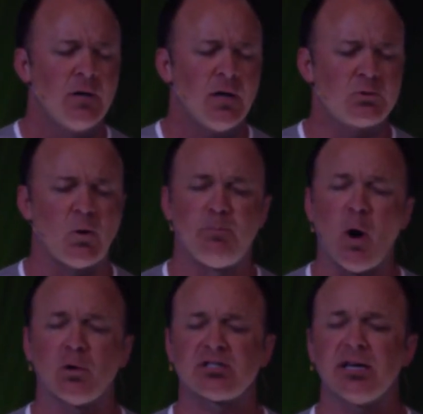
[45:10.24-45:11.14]
That's what
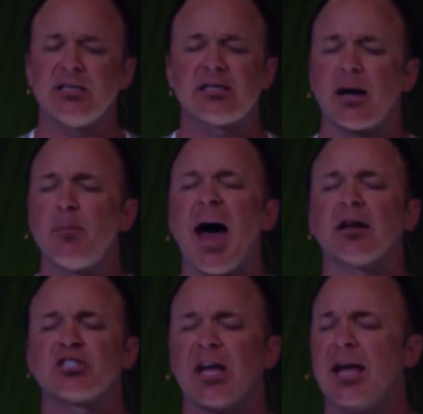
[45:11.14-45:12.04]
Paul said. He said, I'm not
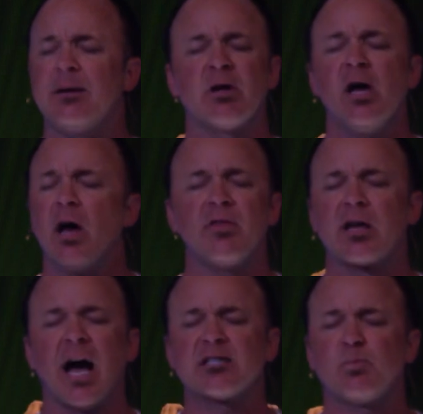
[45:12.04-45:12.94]
ashamed of the
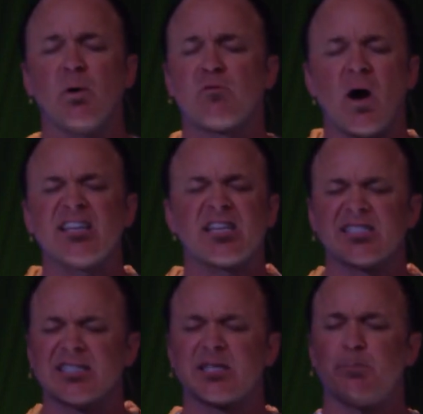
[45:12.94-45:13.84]
gospel of Christ because
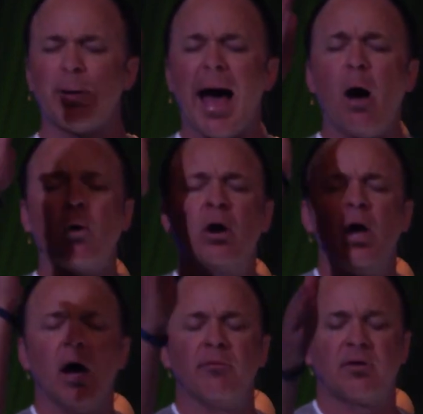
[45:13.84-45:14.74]
it's the power
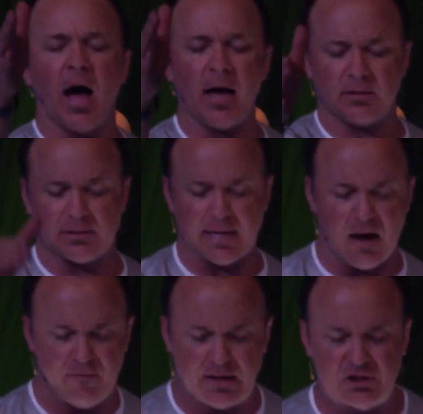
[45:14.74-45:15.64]
of God to
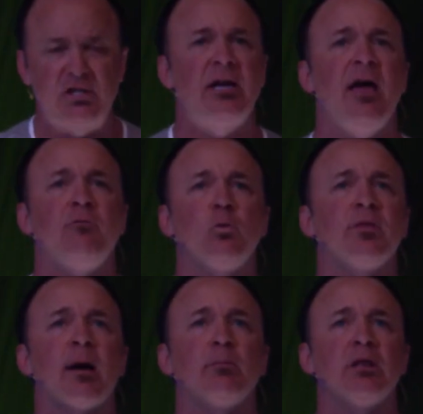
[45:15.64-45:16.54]
salvation to everyone
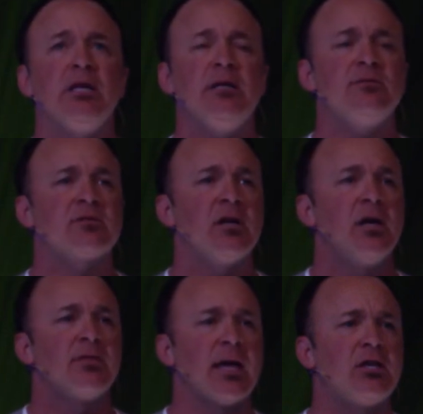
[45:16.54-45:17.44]
that believes.
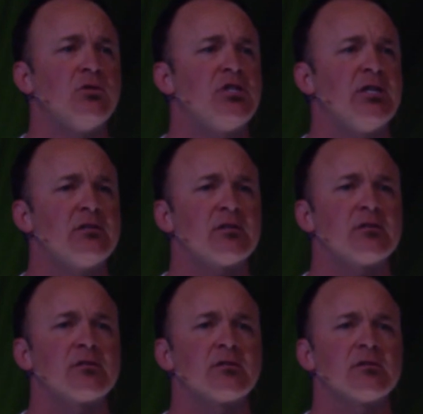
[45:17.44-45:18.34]
Thank you,
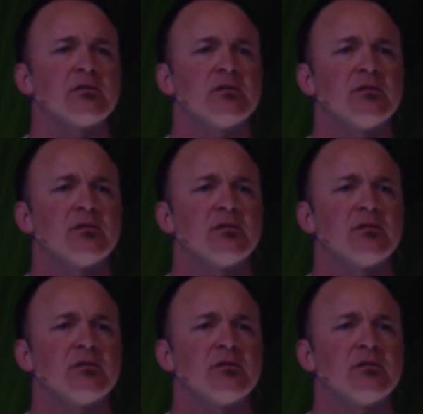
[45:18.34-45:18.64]
Jesus.